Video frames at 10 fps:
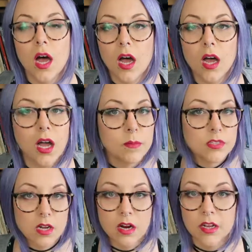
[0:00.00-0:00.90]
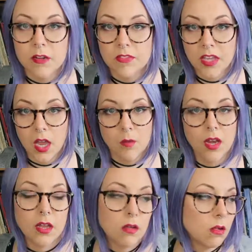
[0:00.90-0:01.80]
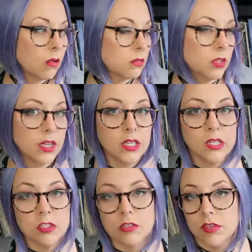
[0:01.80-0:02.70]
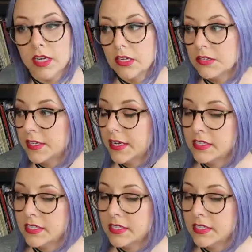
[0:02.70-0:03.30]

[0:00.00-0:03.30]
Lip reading: I'm sorry if the camera angle or lighting is strange. Like